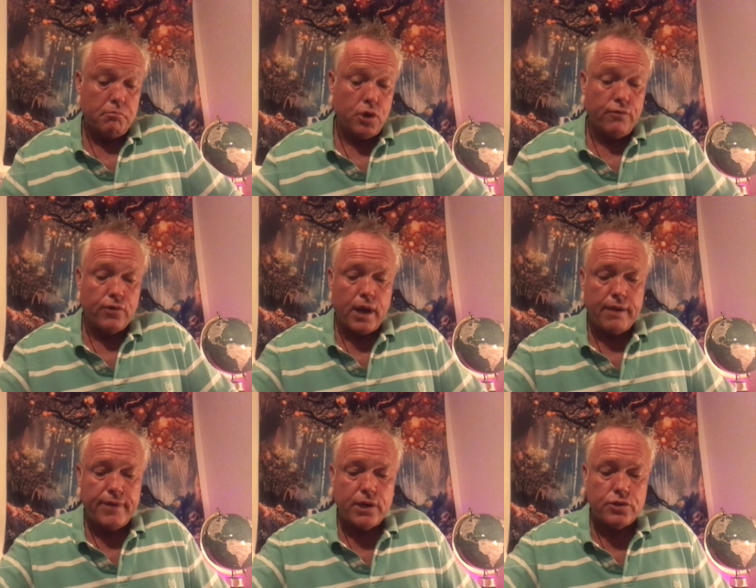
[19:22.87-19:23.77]
beautiful
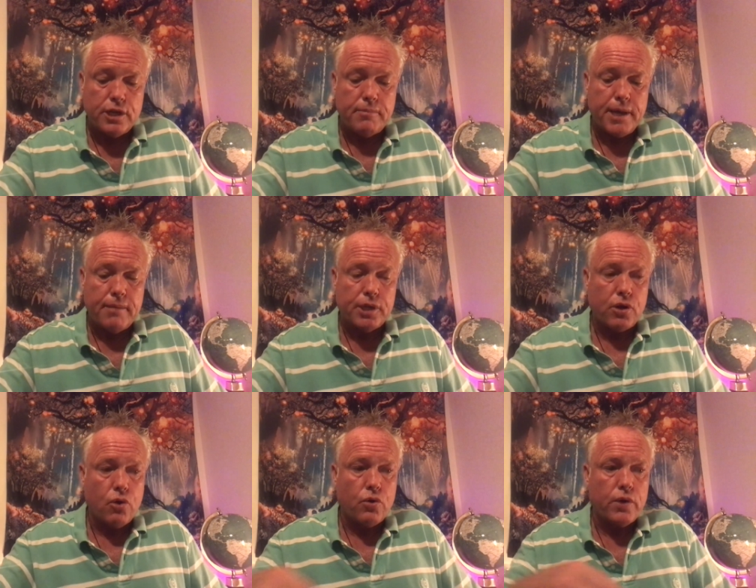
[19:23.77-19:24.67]
kind of energy to be able to
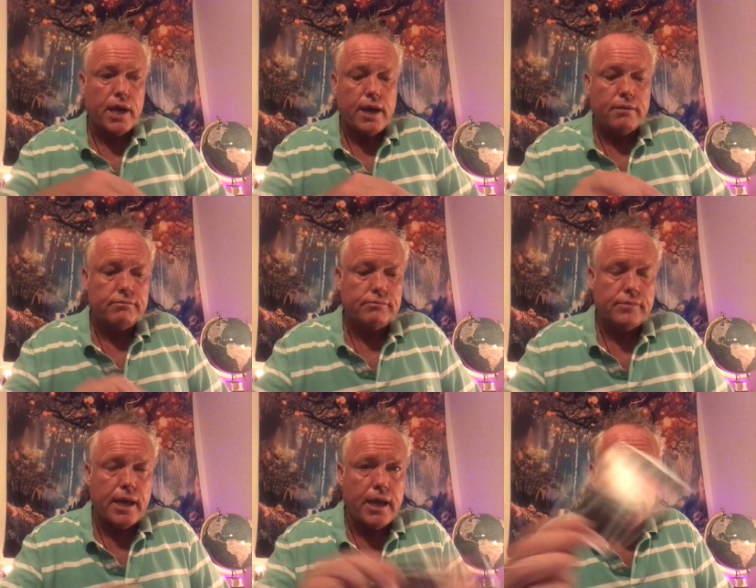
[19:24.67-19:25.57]
co create.
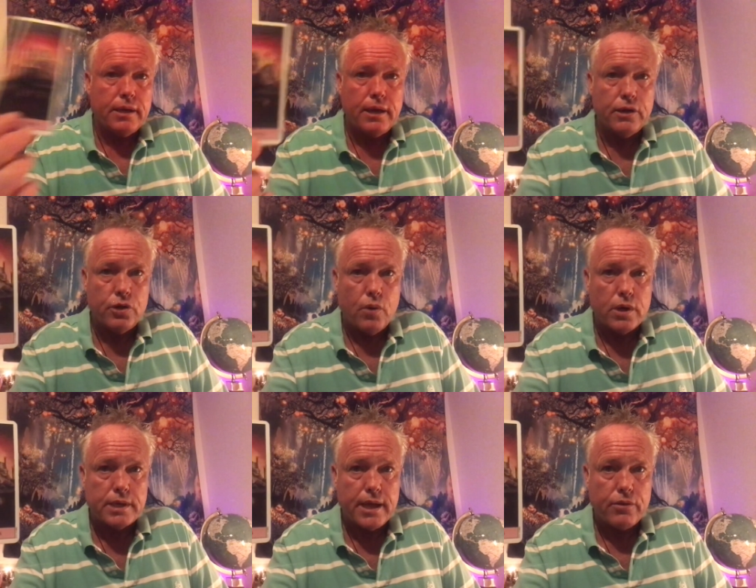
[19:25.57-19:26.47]
And here you
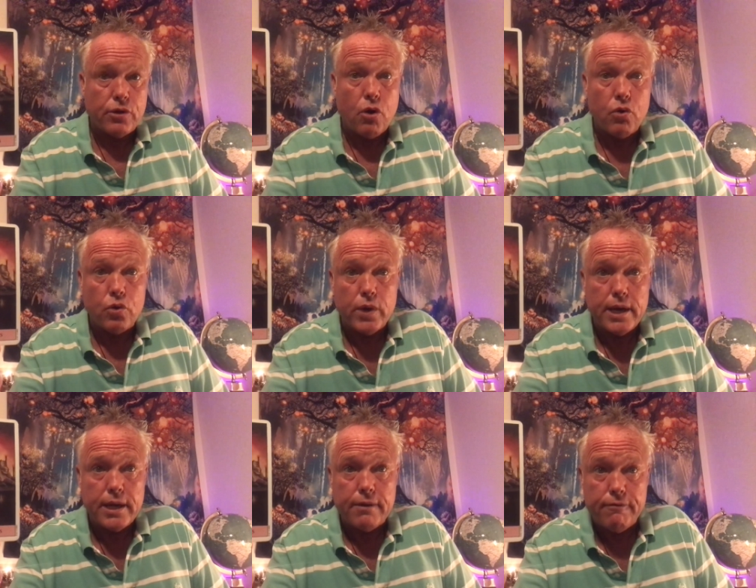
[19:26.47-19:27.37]
are together co
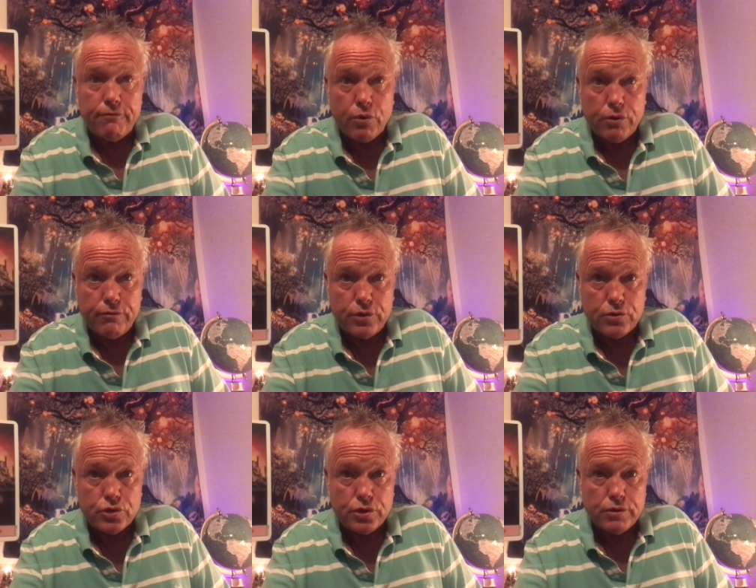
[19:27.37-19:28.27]
creating for the
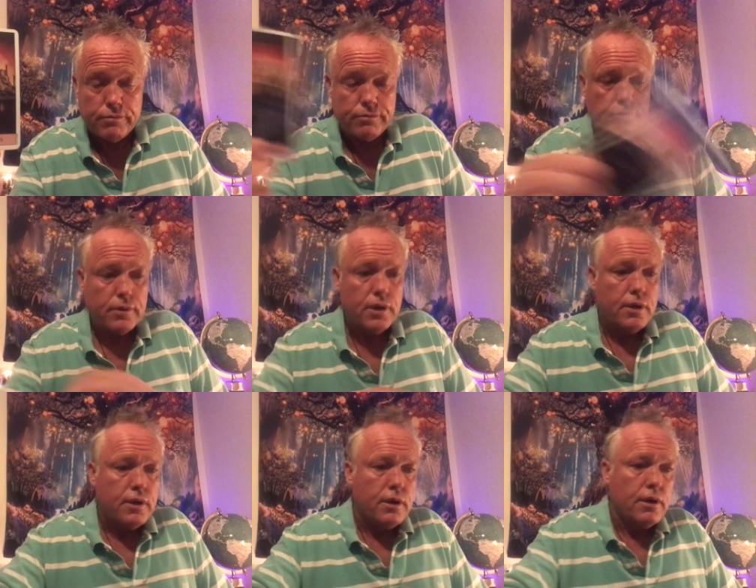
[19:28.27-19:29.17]
future.
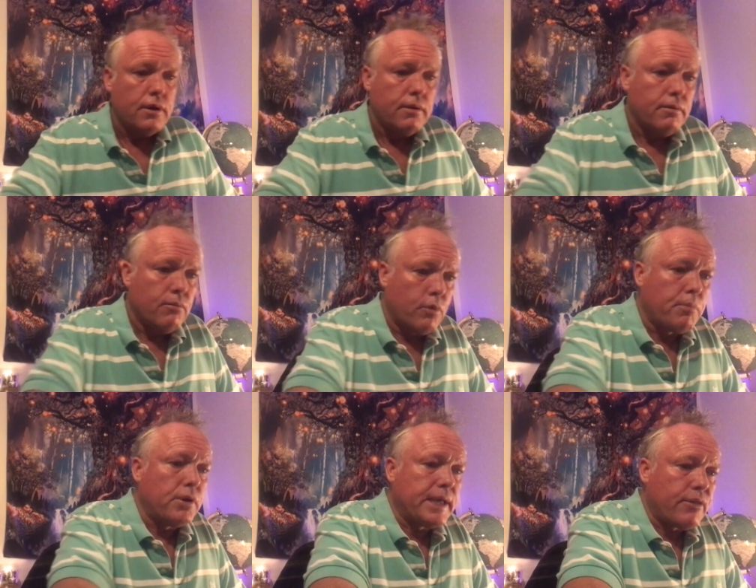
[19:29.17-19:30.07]
We're
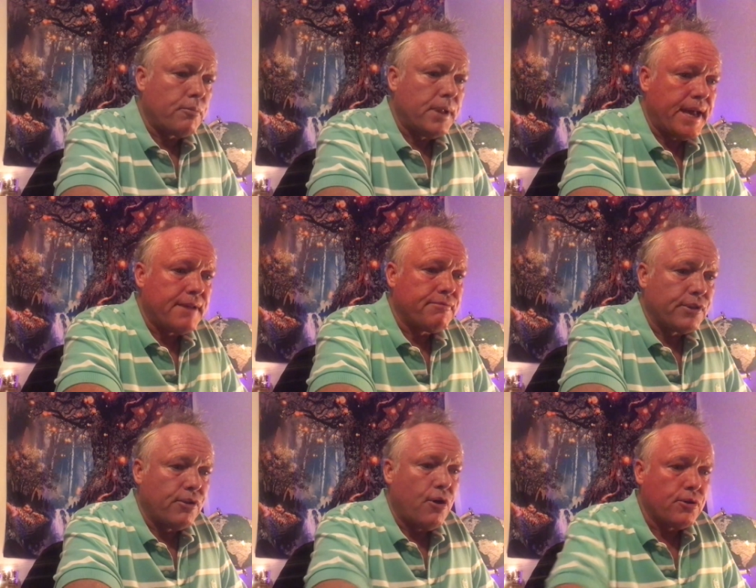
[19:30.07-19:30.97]
putting together a plan for
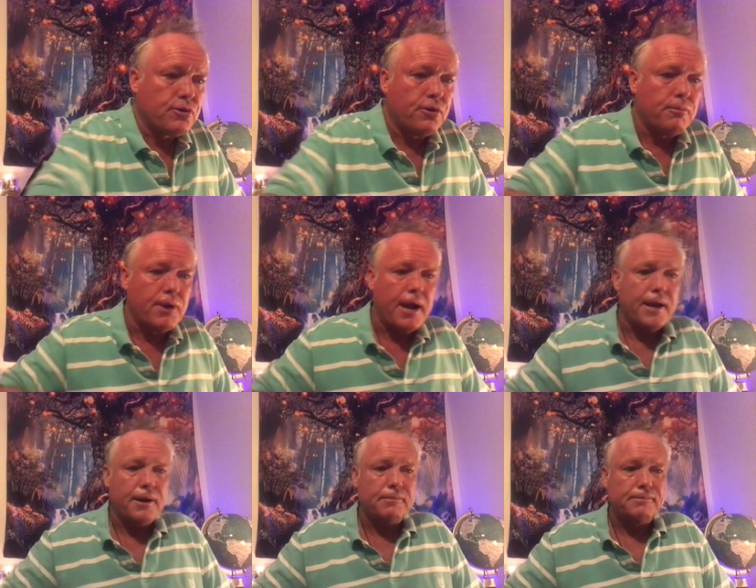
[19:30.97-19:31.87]
the long term right
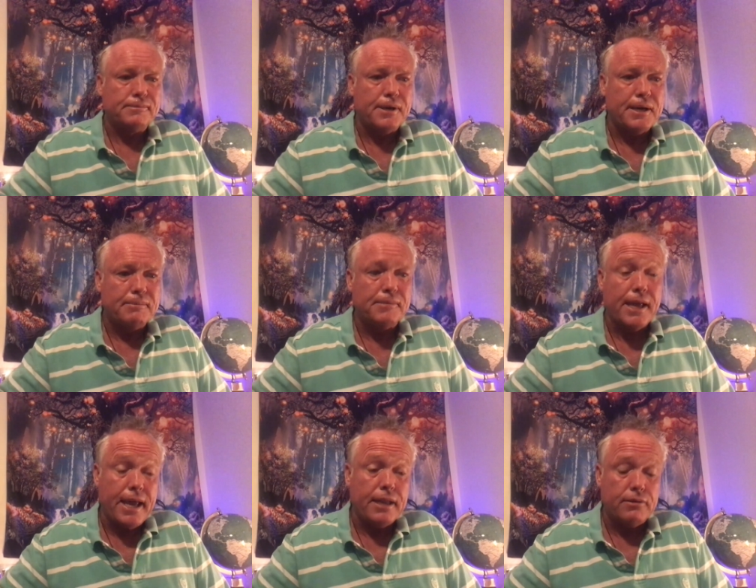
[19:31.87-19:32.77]
here, right?
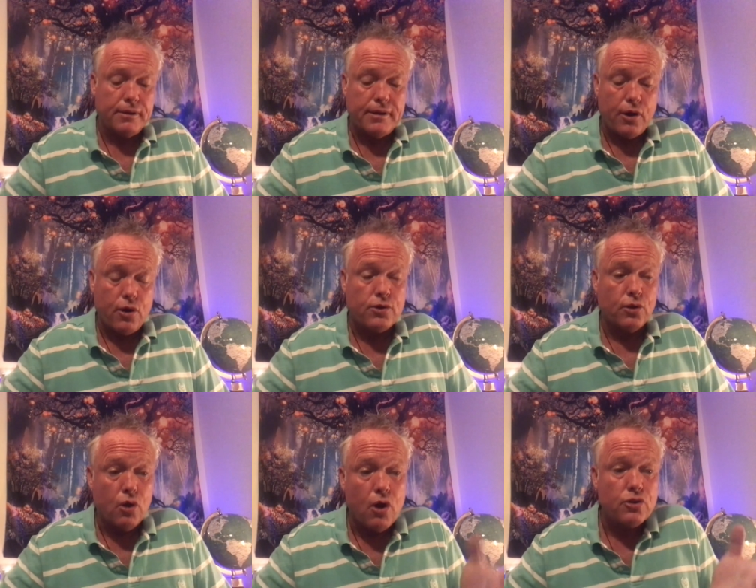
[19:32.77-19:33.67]
And there are
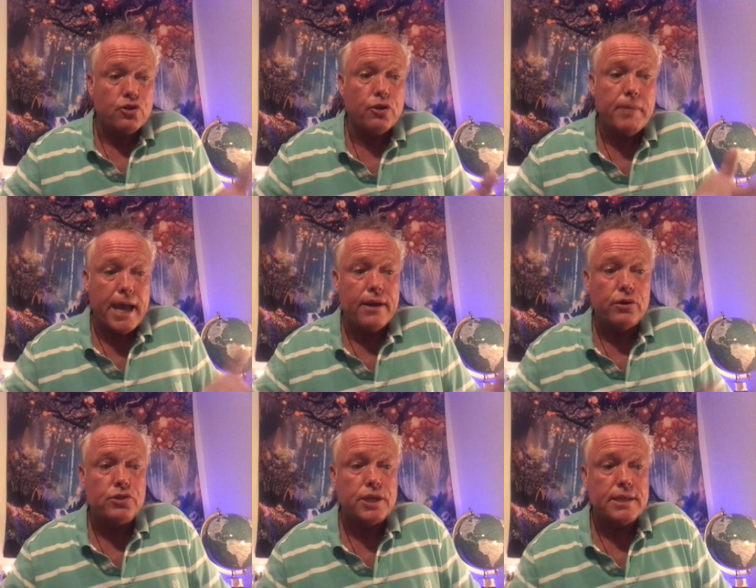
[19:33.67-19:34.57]
long term
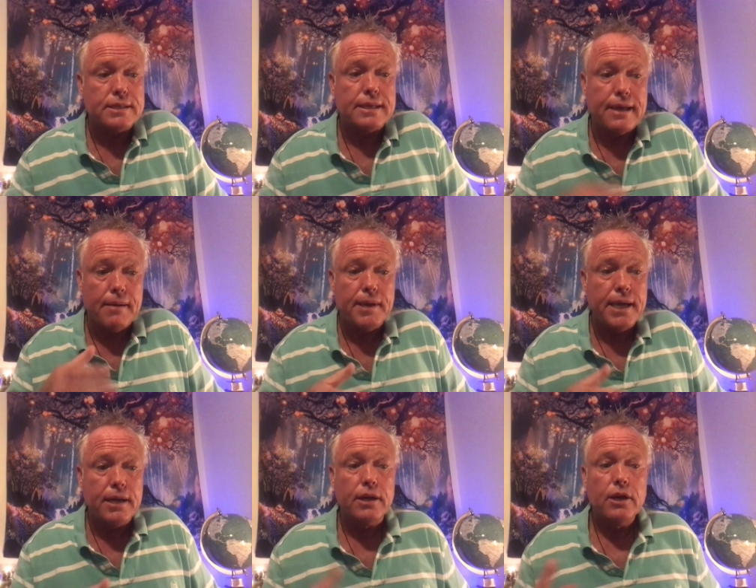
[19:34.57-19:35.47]
energies
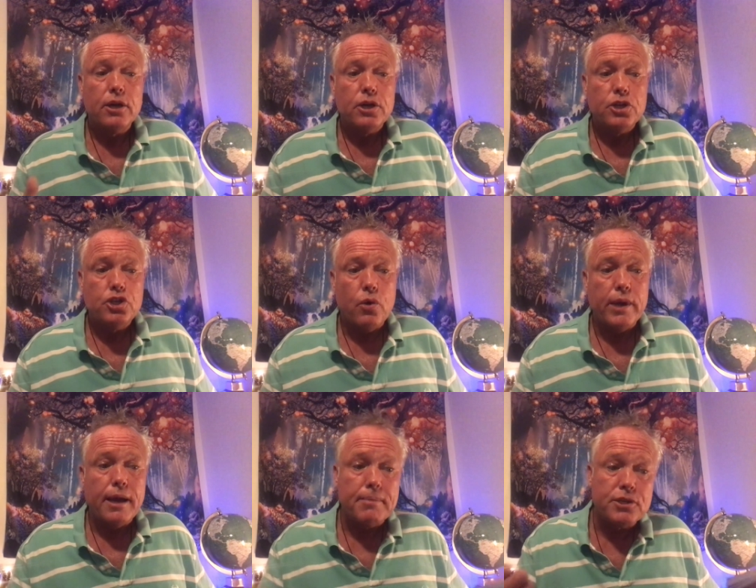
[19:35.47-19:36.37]
coming in,
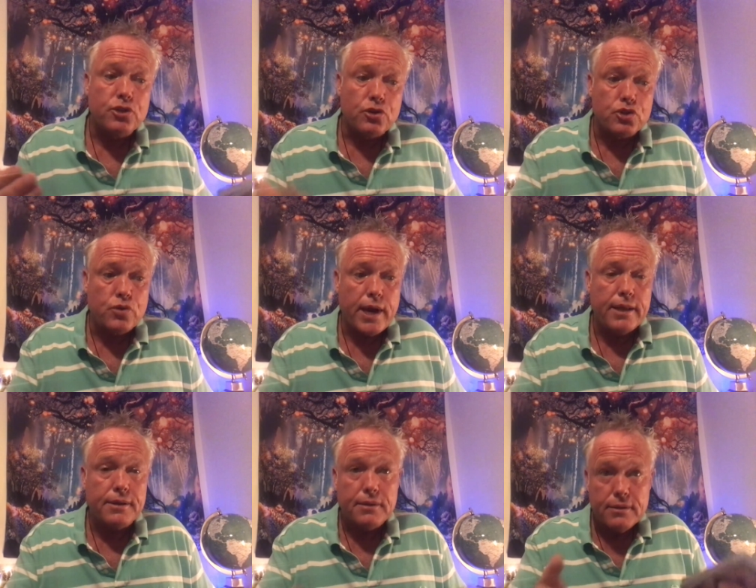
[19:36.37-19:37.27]
showing up as your
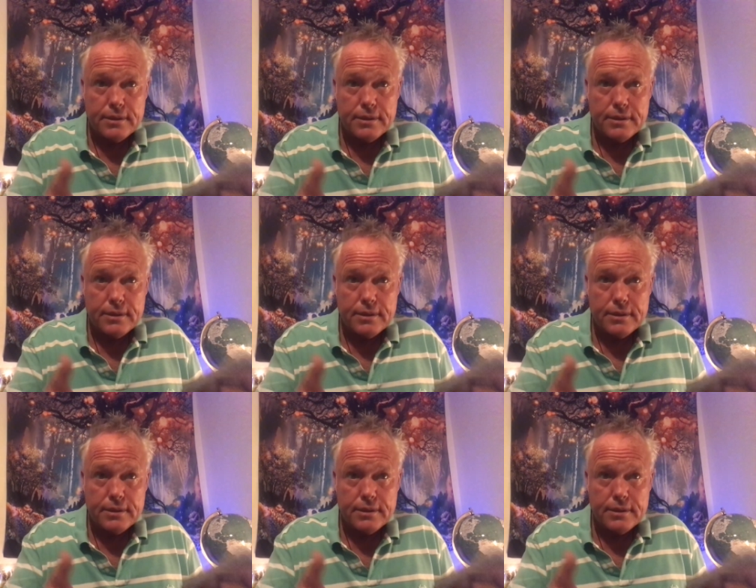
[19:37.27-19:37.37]
strength